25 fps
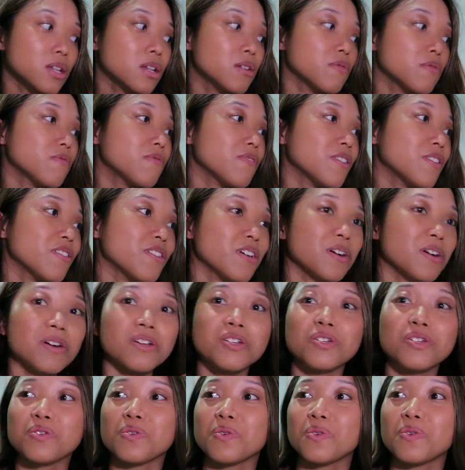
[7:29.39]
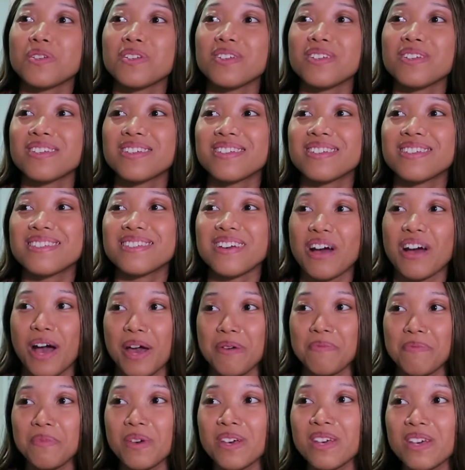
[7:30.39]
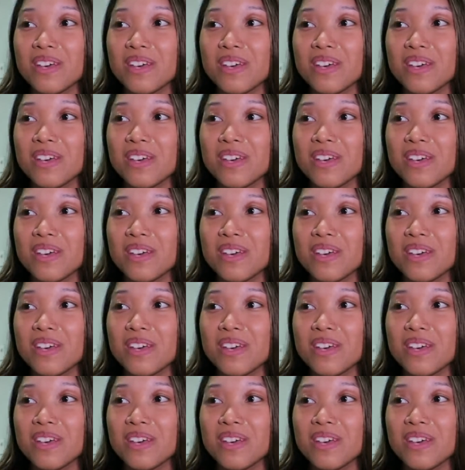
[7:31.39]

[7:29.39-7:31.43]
in a very short time.